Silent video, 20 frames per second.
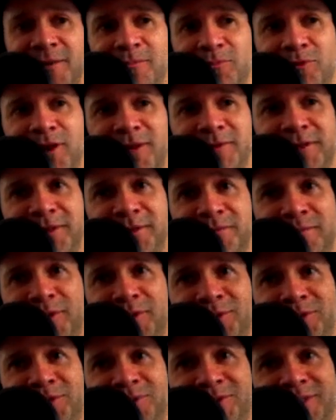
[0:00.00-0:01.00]
probably the
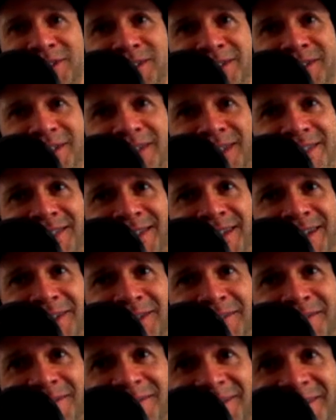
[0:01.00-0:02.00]
most. You want to take a guess at
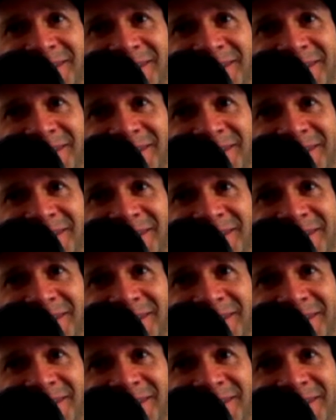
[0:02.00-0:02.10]
it?